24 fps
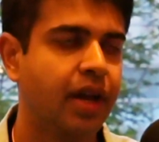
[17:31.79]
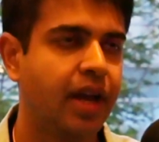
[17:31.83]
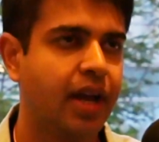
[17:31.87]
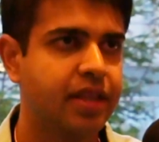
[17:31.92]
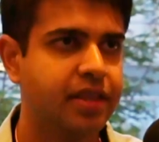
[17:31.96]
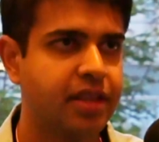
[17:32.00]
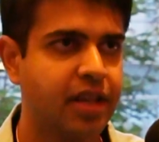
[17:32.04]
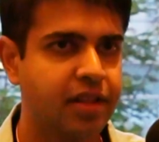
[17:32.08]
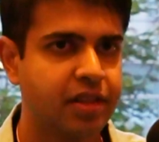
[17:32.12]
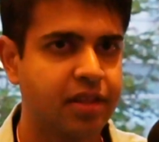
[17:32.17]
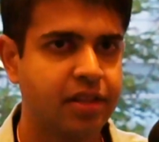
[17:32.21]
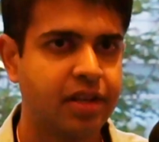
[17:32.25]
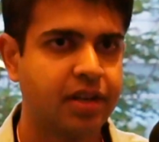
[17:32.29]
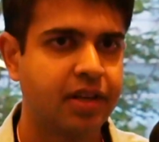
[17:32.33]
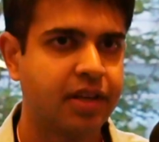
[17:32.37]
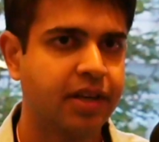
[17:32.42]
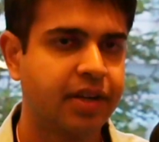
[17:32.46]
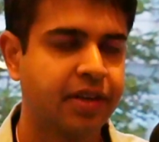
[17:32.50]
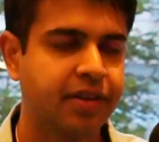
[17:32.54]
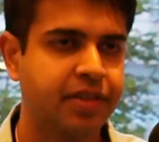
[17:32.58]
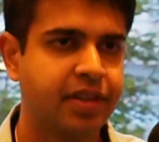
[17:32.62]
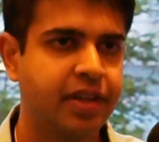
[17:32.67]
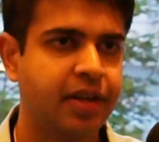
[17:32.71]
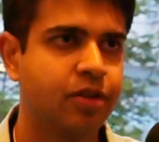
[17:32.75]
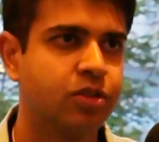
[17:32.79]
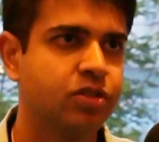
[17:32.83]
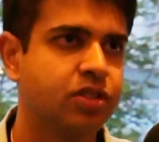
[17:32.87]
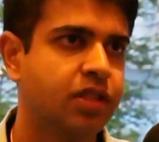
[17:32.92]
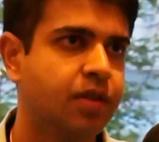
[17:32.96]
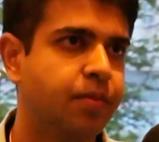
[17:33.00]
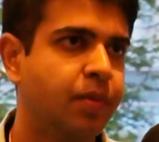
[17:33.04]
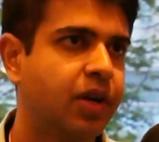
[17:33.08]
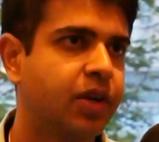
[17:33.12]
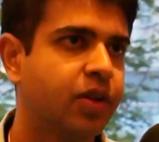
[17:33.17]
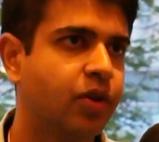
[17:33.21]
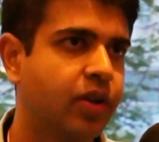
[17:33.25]
And then they're using the
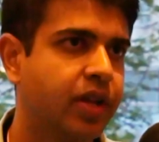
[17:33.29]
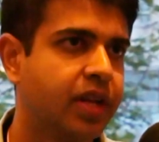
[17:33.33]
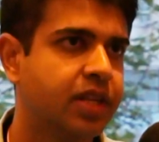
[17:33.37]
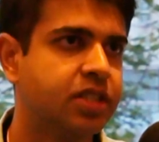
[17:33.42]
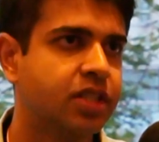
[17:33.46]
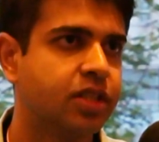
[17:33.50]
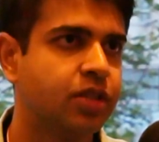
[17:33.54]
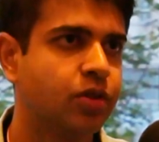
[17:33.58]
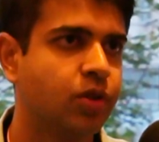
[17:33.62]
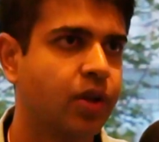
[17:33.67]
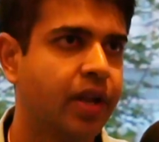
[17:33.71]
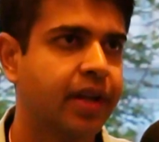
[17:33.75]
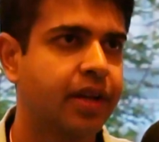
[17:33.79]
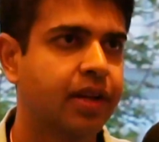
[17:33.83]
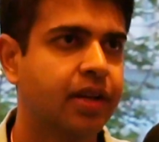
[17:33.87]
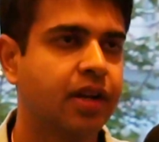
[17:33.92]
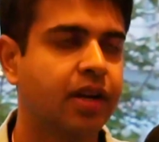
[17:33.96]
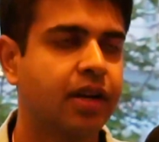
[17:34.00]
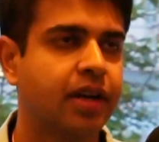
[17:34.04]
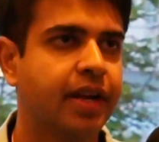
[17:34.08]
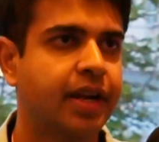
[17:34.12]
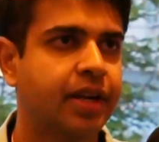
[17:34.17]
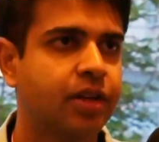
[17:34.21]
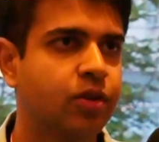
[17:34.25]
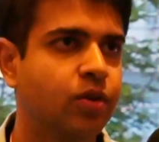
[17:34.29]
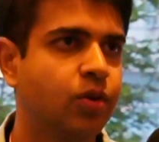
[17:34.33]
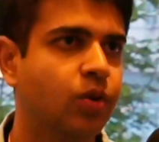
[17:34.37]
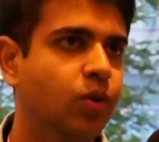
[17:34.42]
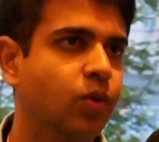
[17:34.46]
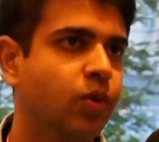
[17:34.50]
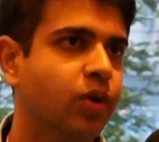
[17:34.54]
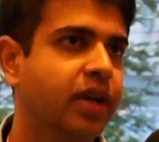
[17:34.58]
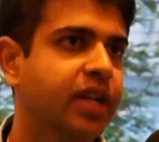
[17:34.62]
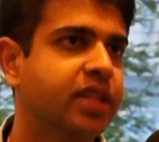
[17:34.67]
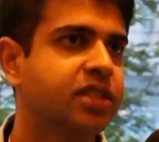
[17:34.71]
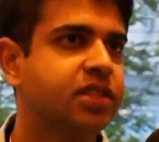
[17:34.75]
MultiOn agent to like connect
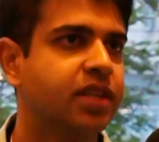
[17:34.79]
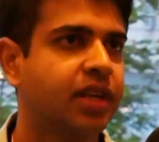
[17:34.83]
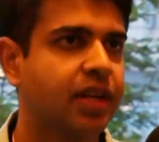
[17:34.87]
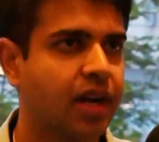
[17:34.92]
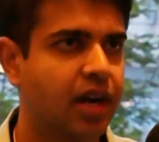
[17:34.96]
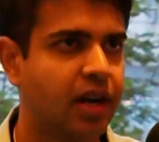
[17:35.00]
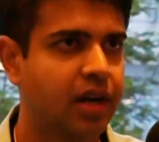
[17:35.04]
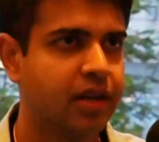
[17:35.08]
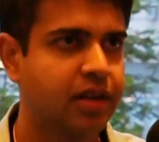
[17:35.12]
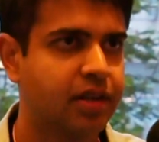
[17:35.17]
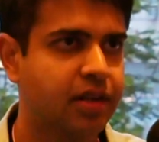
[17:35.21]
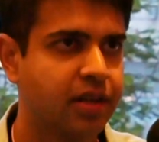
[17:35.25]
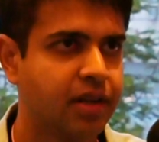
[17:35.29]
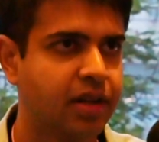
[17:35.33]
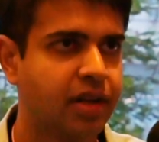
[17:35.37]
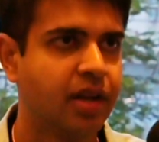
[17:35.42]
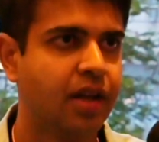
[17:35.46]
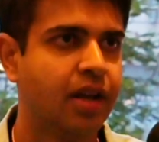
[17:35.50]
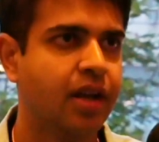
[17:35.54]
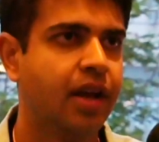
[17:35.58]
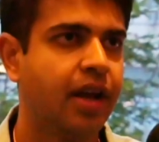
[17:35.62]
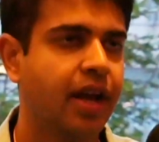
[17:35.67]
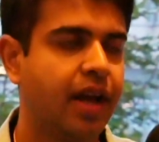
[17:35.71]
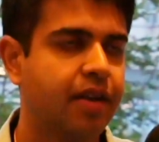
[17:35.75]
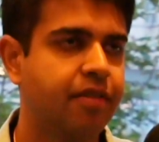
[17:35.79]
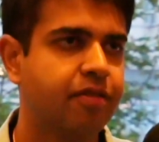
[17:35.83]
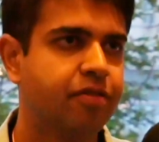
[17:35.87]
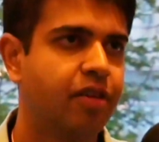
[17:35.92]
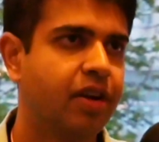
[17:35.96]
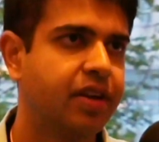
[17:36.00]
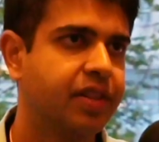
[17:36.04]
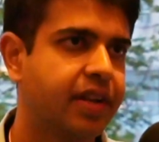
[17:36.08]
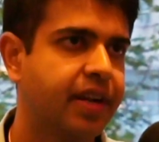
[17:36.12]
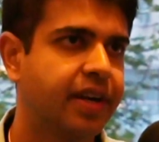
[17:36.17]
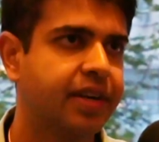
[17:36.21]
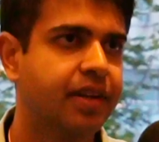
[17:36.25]
to Instacart and
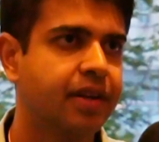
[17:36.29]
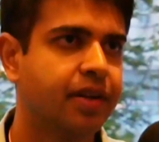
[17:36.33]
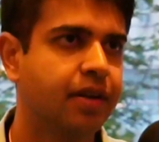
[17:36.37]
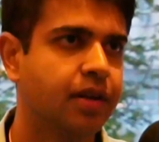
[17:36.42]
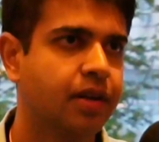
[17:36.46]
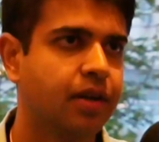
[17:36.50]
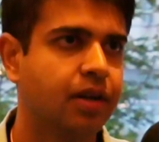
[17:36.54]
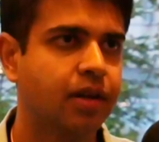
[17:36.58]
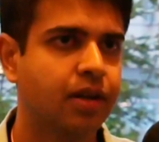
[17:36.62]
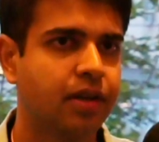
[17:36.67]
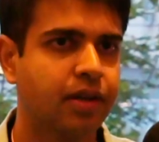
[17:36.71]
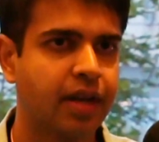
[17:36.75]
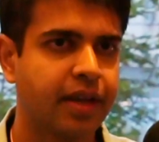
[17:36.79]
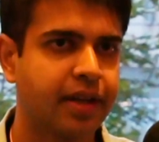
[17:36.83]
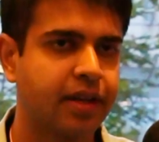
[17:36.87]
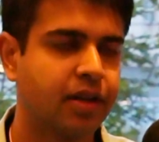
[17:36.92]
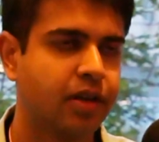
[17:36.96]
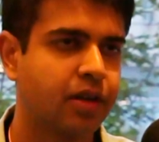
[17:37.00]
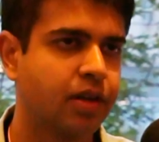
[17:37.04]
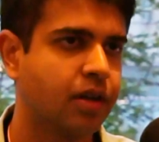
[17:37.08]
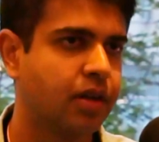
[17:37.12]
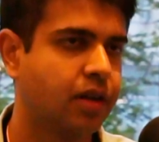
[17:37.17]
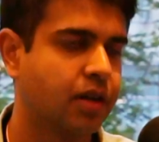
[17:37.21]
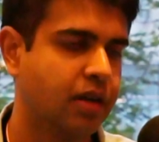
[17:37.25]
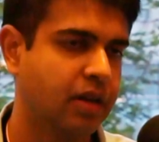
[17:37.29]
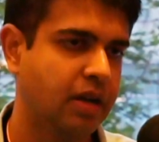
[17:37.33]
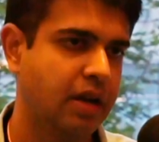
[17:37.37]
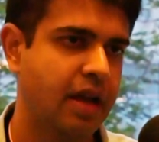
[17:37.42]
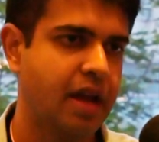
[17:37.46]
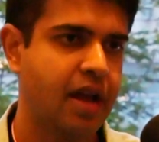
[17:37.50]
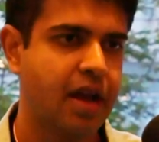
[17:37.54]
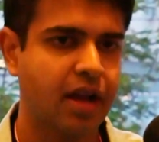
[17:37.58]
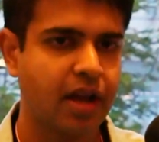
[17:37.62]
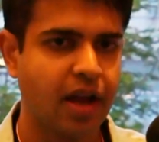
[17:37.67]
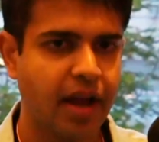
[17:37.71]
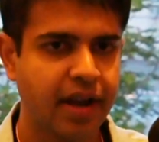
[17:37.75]
find the right like
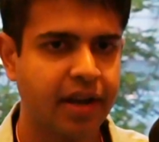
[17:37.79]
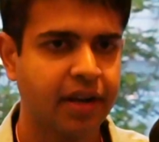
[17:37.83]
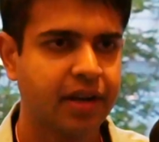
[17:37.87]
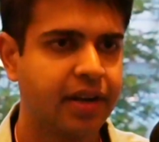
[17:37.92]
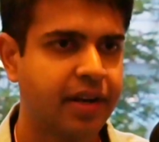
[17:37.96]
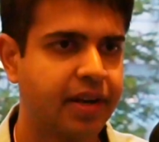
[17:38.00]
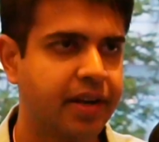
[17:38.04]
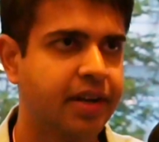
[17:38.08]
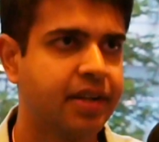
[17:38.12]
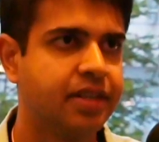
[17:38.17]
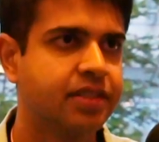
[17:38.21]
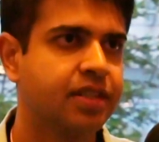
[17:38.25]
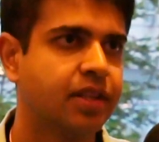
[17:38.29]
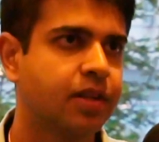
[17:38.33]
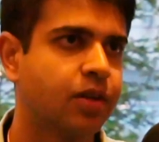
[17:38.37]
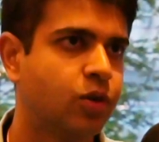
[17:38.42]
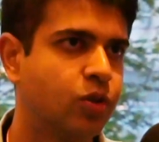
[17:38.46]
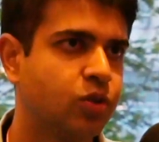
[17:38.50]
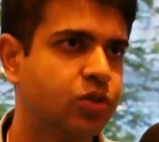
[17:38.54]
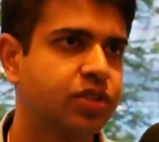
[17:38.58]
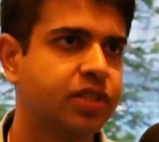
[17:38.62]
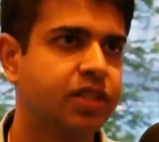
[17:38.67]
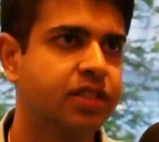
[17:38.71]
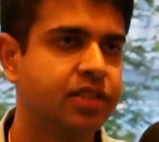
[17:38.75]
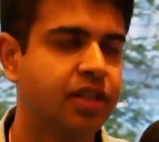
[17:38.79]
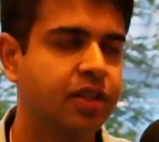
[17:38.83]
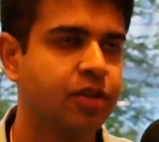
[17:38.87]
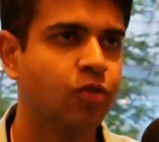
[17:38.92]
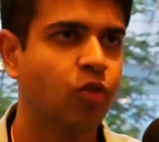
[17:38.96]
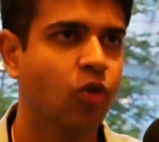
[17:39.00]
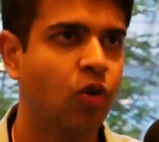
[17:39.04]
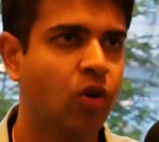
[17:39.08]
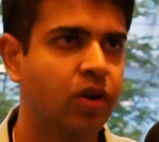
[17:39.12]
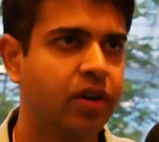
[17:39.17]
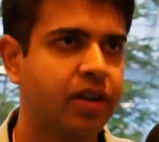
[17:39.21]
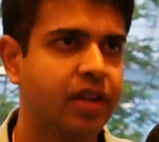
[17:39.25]
ingredients and groceries that you
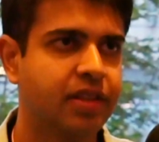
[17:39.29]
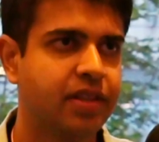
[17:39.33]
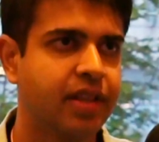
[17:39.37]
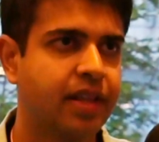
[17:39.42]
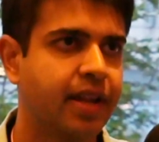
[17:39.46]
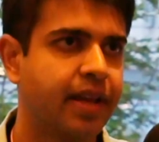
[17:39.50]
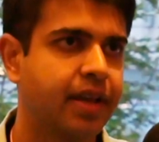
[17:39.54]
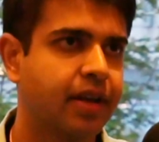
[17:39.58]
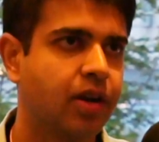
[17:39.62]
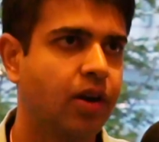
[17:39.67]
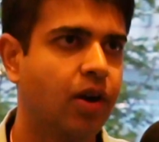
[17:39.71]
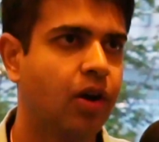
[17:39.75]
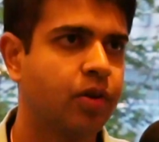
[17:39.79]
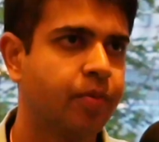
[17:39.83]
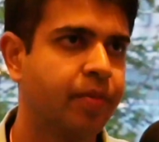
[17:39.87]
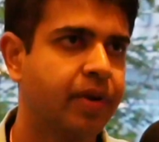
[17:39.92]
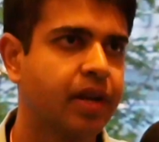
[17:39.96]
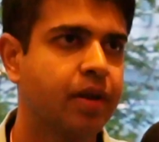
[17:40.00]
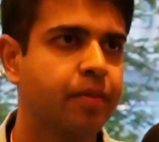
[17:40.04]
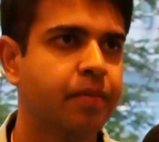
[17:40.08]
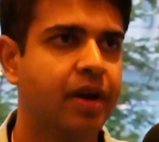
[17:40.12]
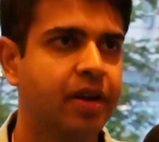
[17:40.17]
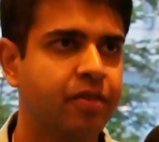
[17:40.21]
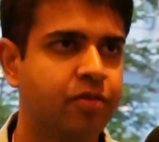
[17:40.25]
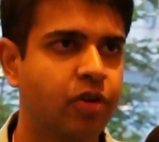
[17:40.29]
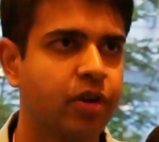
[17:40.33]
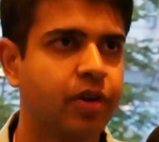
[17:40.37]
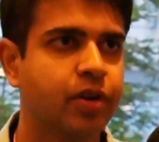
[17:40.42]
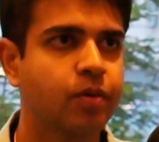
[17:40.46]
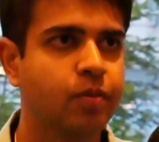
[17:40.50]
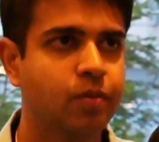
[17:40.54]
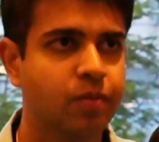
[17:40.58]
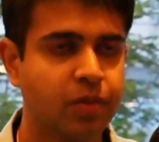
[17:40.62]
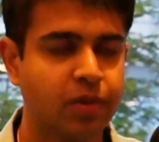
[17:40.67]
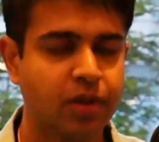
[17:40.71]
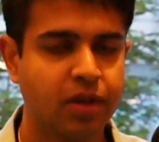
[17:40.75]
want, and then like automatically buy it for you.
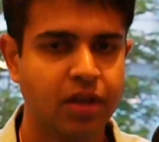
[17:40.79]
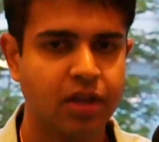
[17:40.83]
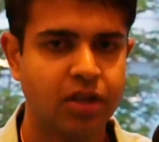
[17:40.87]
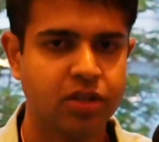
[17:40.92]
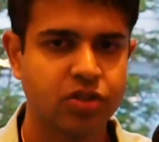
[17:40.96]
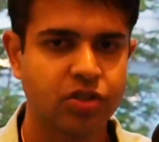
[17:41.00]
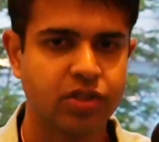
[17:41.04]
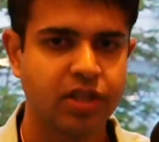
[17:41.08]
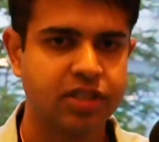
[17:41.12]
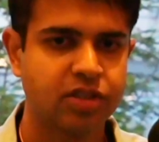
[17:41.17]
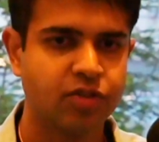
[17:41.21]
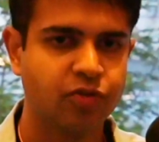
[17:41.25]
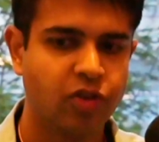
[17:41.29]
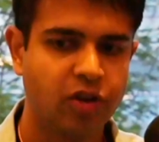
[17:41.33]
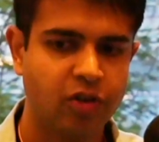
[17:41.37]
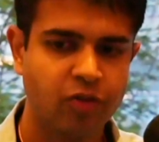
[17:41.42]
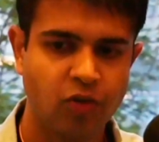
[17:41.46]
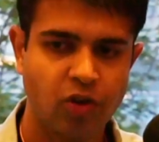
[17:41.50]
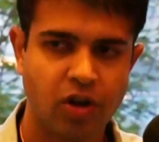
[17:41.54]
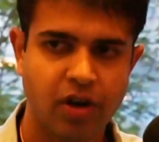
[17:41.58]
So that's a fun one.